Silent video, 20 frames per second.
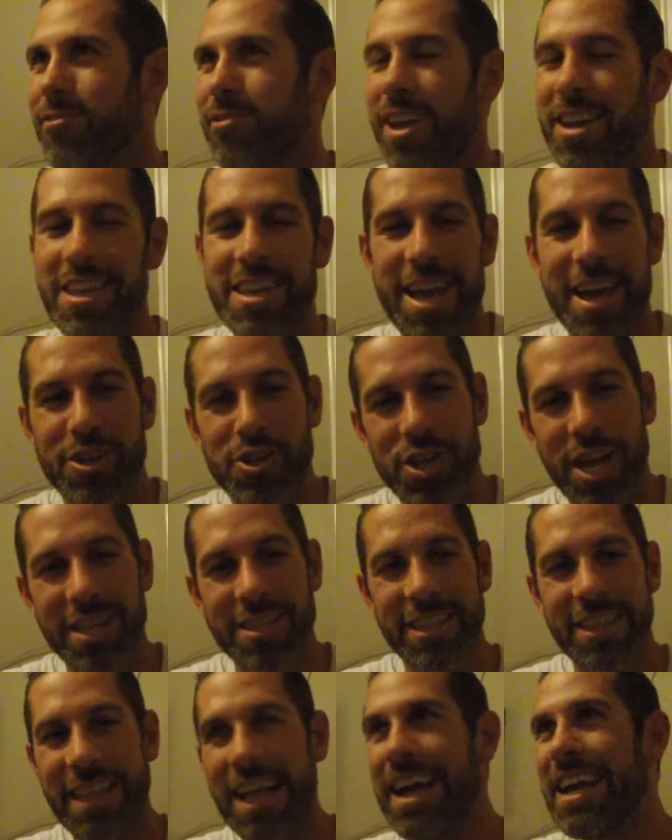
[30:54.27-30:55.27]
And he actually has
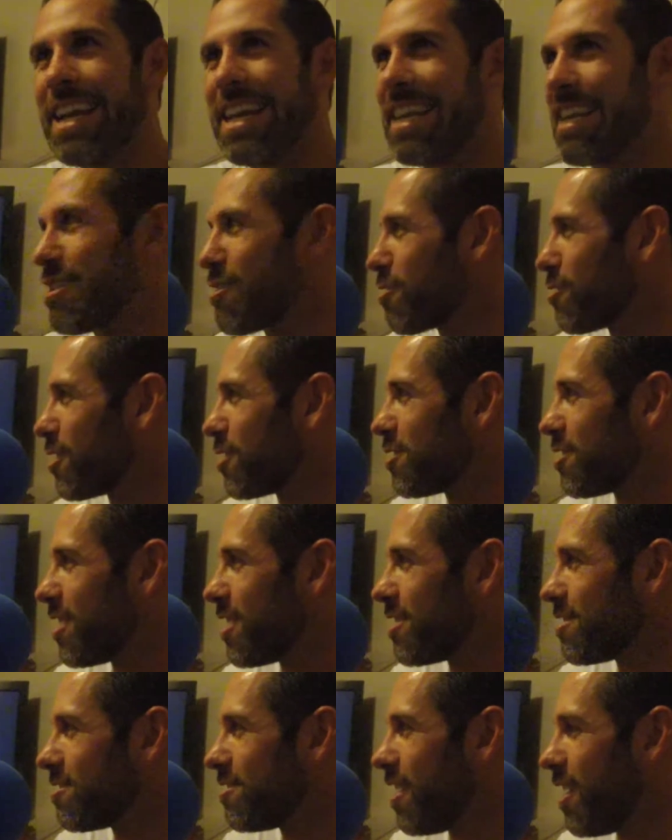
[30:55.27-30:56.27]
a line in here that
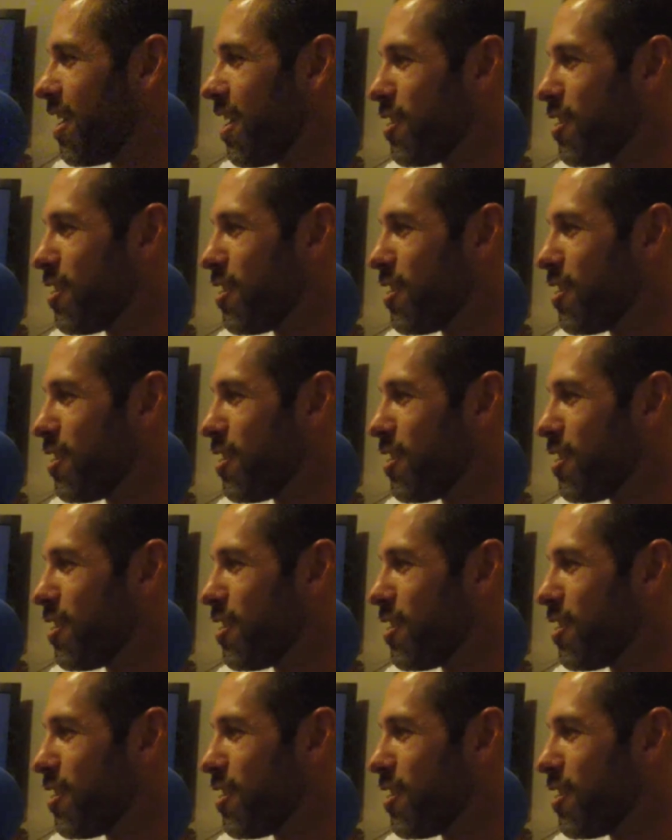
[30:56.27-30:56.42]
says,